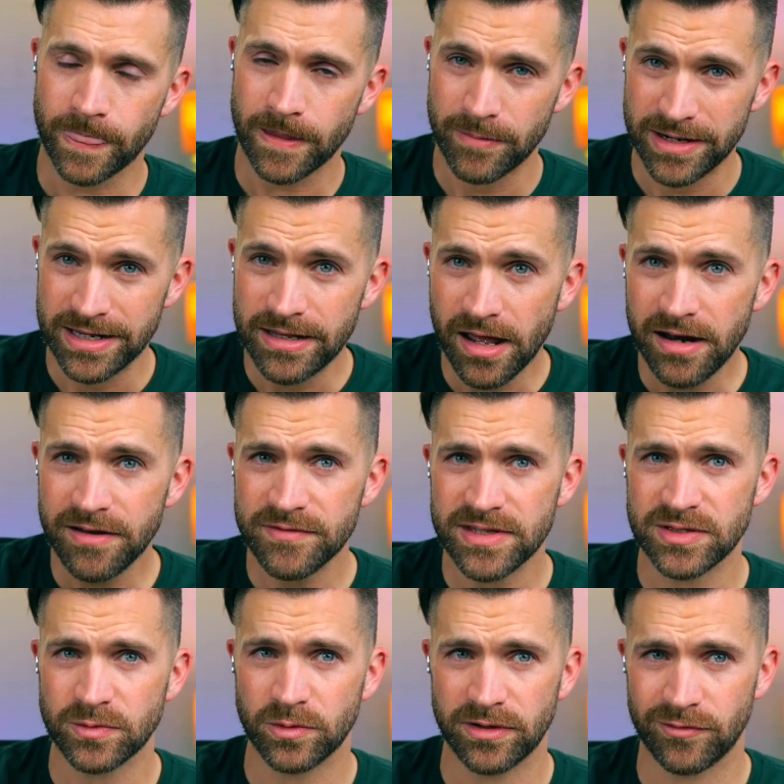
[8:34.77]
But none of
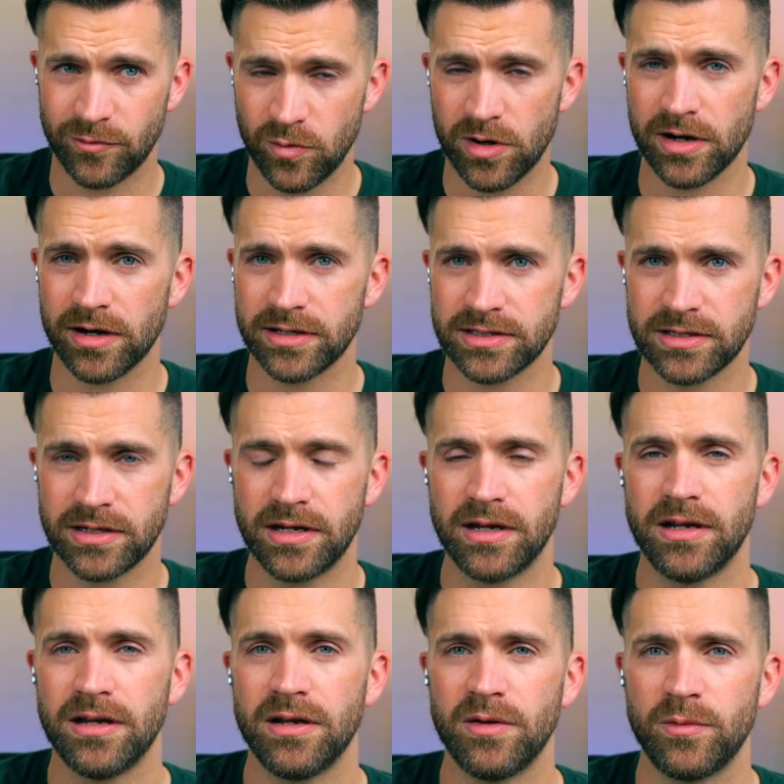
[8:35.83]
this would have worked
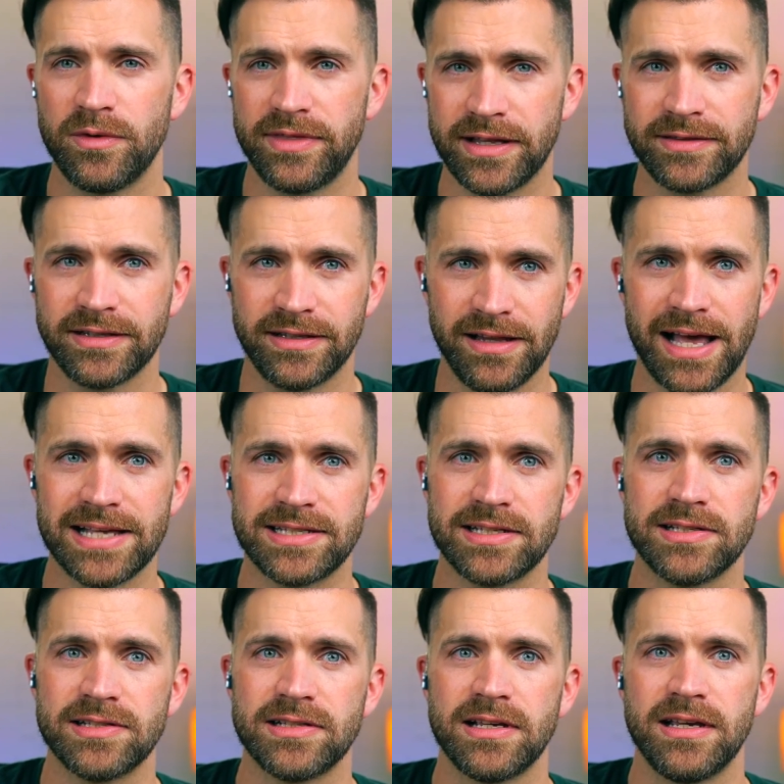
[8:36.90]
without the
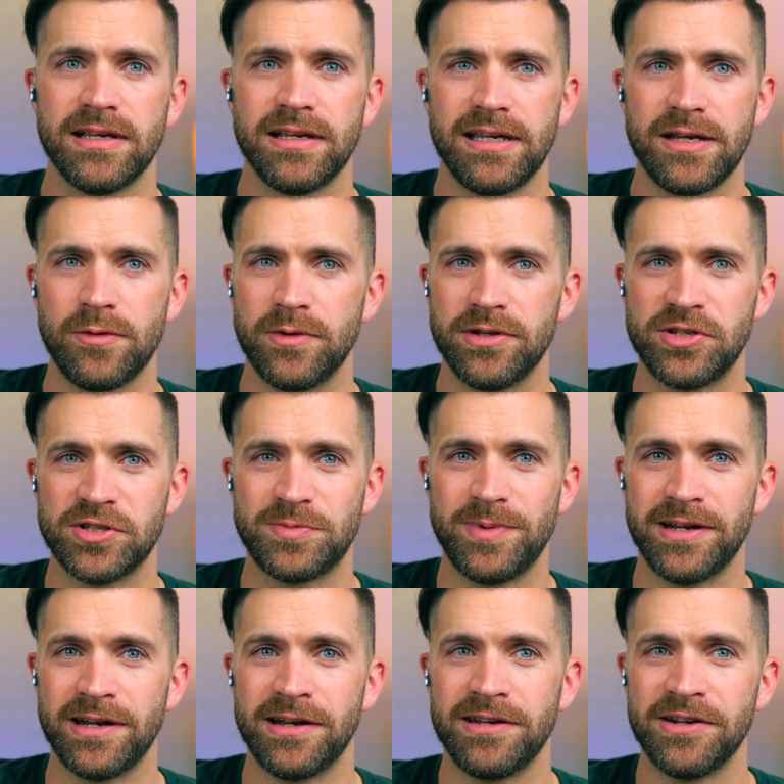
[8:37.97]
glasses. It would have just
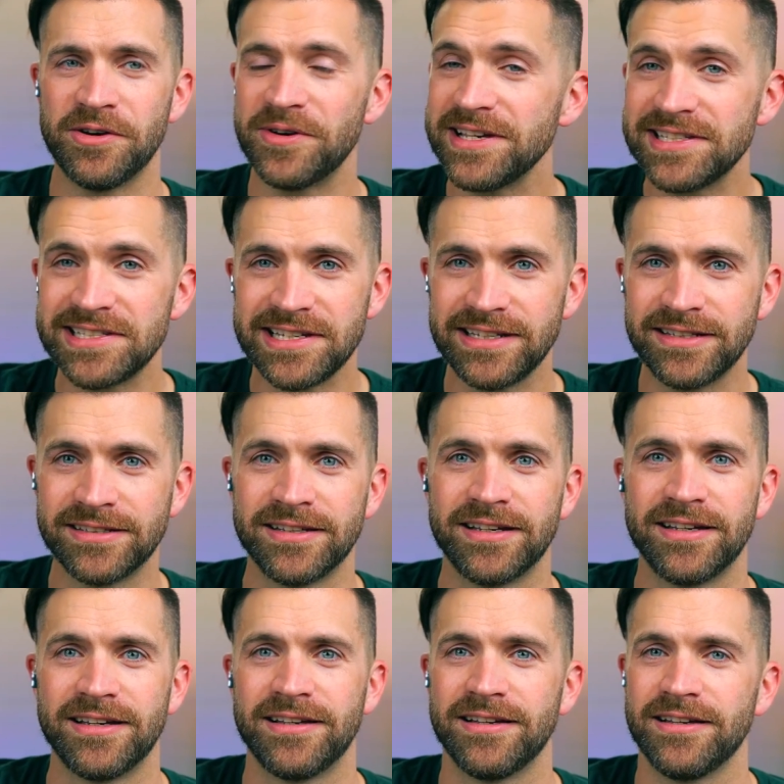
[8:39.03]
been a noisy,
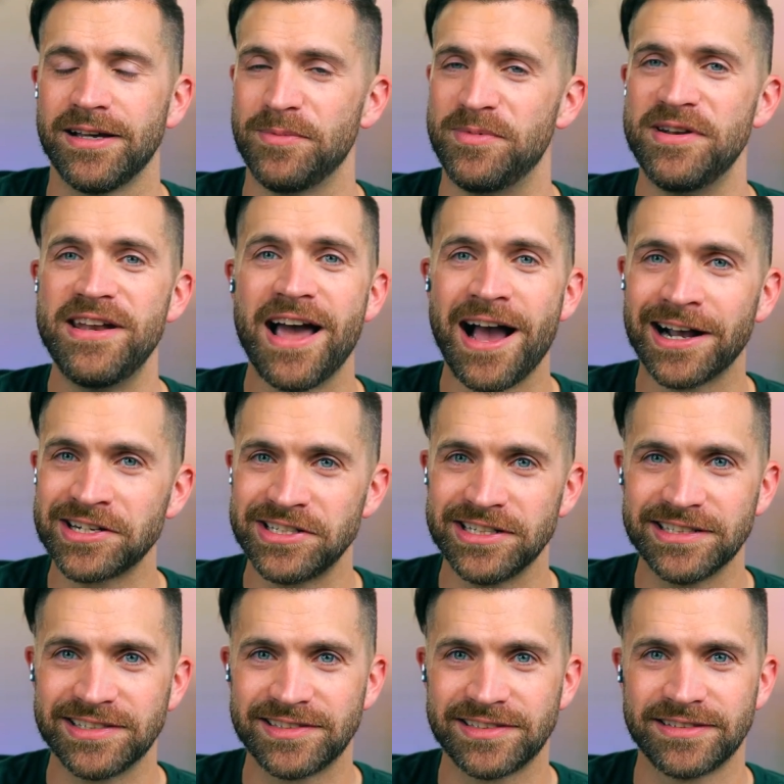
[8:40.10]

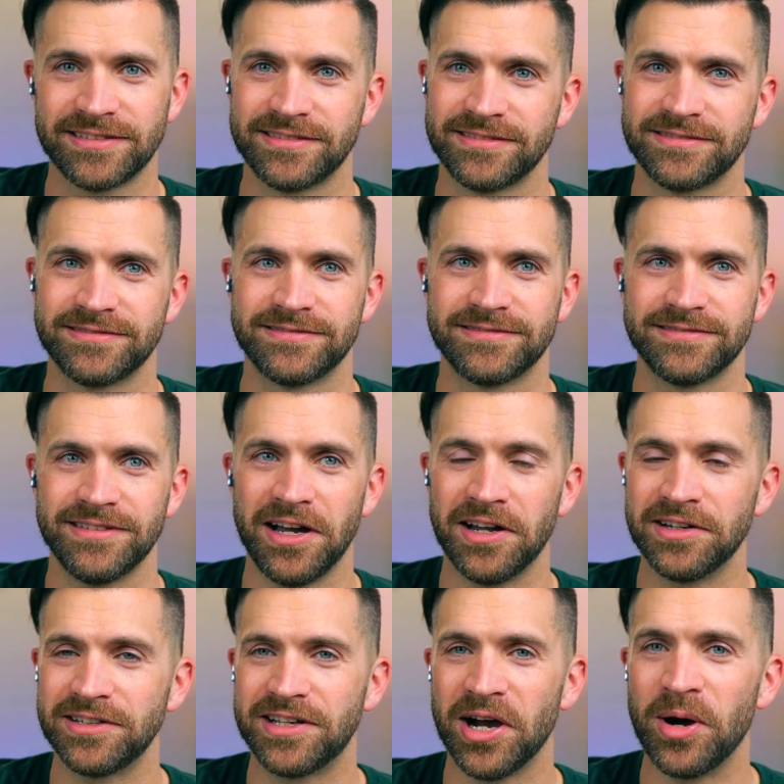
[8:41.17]
obnoxious,
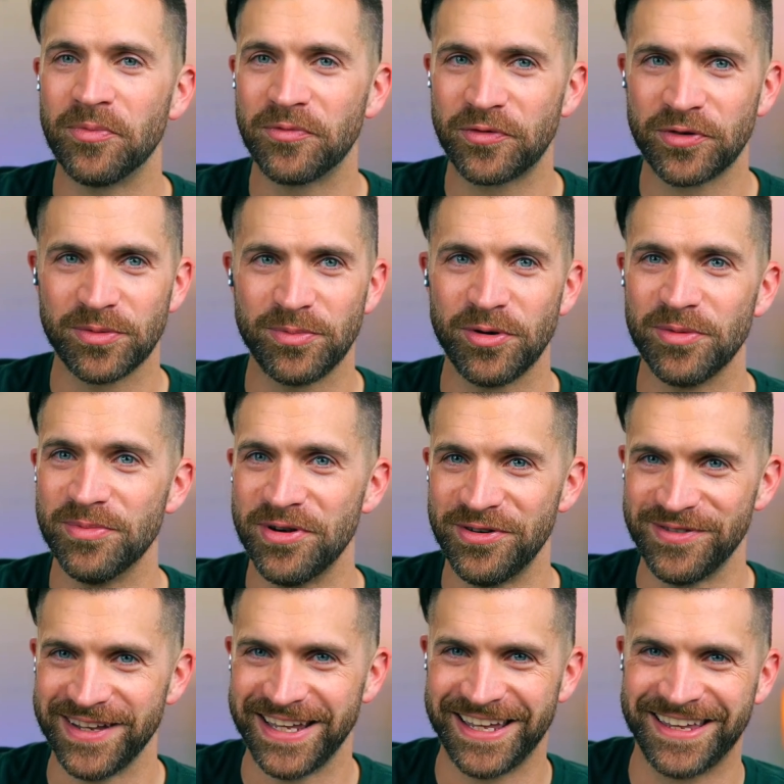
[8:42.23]
uncomfortable
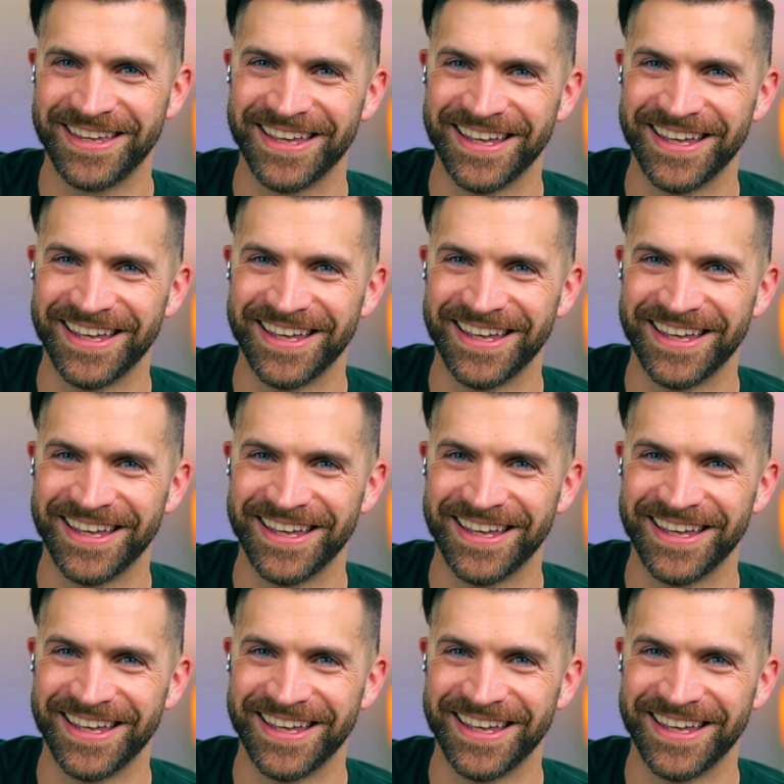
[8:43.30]
movie.